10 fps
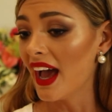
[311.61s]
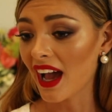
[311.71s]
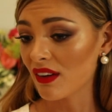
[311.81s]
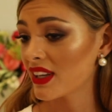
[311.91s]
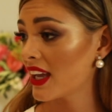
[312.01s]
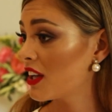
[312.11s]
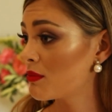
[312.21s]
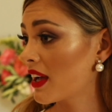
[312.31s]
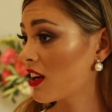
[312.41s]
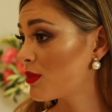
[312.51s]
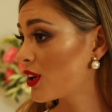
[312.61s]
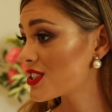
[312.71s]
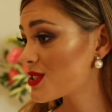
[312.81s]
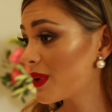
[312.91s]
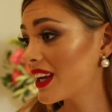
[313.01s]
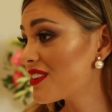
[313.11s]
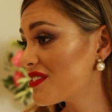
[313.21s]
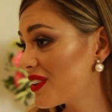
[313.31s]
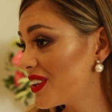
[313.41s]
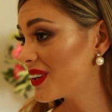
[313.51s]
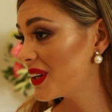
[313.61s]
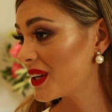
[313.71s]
having hair and makeup artists waiting for you